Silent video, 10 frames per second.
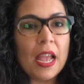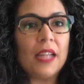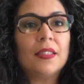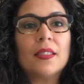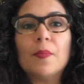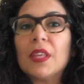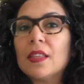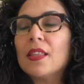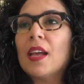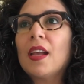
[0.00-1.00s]
and something
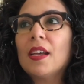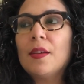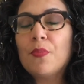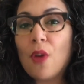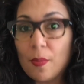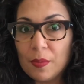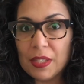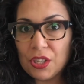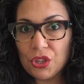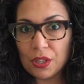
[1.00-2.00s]
that I
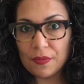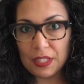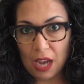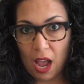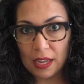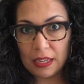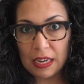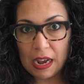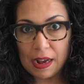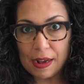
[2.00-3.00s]
probably should have done
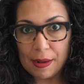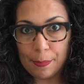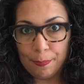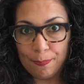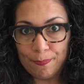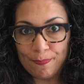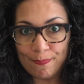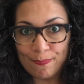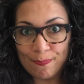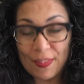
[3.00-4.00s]

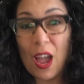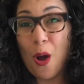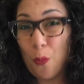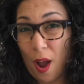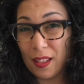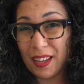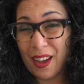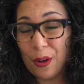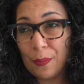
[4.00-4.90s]
a while ago.